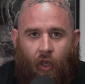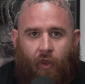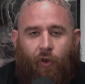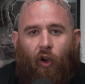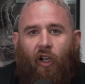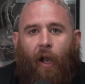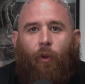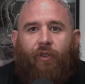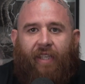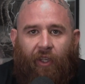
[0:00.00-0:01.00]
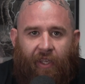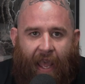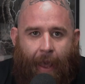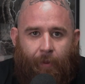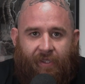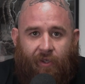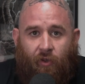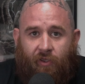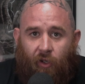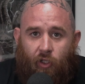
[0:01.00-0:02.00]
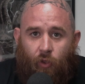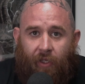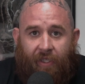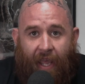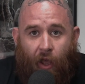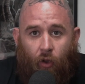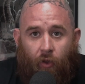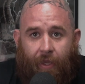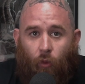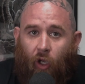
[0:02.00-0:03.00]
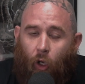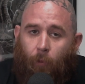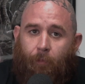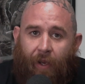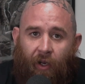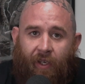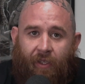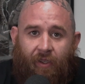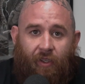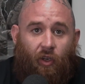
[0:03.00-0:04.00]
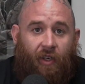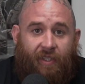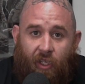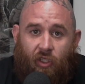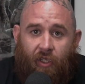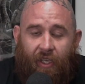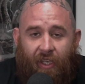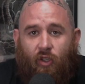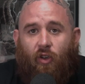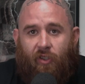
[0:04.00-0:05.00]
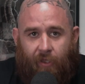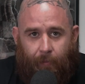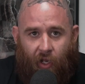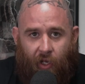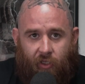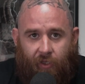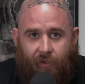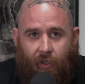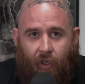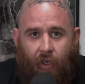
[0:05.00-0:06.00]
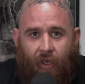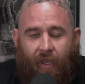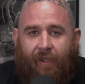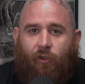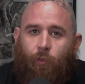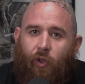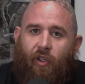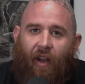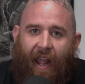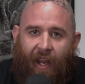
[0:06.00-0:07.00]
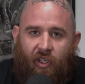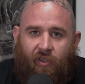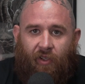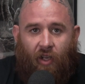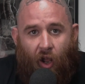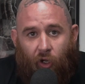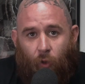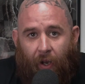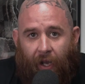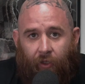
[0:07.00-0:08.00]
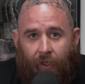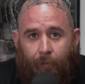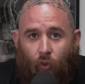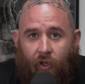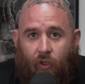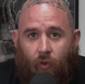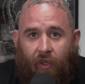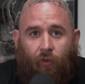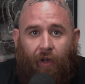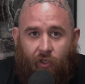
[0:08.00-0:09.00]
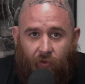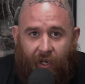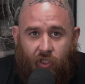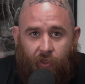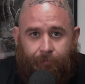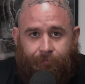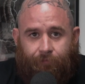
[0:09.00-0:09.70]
There are a couple daily habits that you can start doing now that will help bury your intention into your subconscious. This will put your actions on autopilot and point you in the right direction.